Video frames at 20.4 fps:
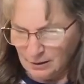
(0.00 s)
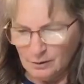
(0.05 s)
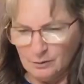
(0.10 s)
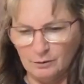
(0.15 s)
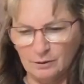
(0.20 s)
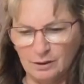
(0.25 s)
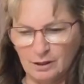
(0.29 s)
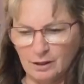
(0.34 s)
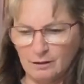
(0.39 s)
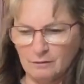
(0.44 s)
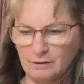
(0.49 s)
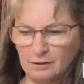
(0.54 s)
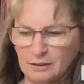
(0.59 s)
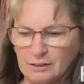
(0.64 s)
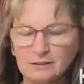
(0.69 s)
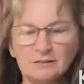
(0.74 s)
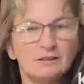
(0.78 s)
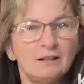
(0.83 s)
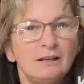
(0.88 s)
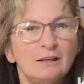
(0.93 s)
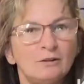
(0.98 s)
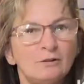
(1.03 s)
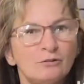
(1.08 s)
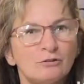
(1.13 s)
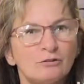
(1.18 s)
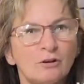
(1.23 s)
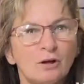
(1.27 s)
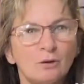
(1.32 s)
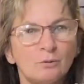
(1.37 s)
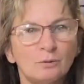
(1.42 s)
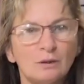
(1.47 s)
We have our containers
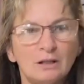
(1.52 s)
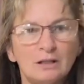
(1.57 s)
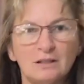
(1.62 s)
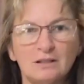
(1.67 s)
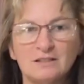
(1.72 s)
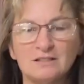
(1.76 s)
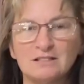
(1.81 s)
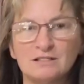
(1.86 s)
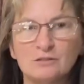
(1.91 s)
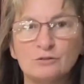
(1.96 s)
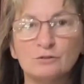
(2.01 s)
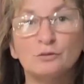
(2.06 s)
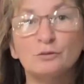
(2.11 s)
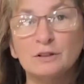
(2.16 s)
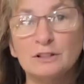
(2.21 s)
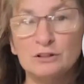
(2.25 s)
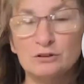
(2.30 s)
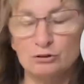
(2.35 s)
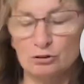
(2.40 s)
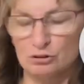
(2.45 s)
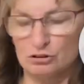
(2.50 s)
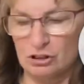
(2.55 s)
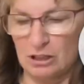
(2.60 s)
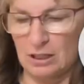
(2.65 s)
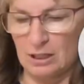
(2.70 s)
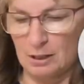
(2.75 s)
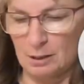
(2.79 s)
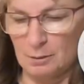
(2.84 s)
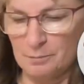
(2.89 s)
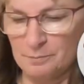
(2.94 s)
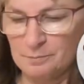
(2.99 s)
all ready. This is freezer
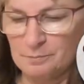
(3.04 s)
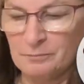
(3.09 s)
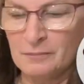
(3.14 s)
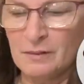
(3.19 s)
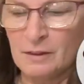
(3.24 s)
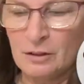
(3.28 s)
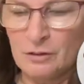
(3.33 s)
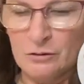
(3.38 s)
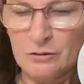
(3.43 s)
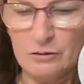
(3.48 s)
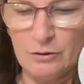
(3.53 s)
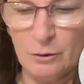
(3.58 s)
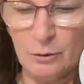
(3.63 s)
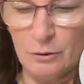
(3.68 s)
jam, so